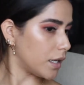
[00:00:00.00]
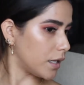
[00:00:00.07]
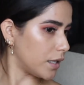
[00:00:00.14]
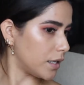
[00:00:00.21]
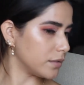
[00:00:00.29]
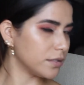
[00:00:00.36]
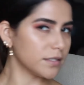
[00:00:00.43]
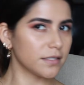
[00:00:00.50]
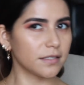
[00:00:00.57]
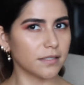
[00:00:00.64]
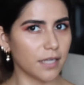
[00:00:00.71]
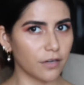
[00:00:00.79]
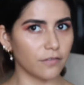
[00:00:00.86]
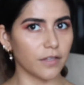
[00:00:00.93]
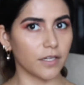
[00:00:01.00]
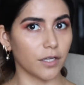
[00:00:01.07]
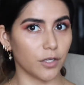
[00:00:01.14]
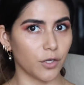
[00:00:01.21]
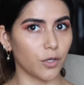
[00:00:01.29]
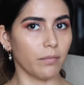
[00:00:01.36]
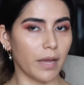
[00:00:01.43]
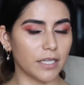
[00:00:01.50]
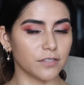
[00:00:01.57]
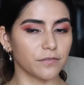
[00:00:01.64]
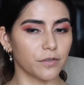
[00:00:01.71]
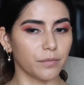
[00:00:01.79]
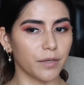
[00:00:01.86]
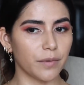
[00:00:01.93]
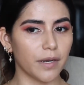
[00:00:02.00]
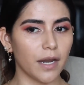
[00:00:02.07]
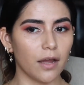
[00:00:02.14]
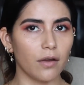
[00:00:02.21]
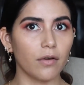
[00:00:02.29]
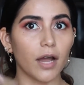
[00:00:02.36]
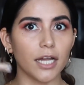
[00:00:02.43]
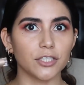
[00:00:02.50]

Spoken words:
And this is kind of like a good match for me right now.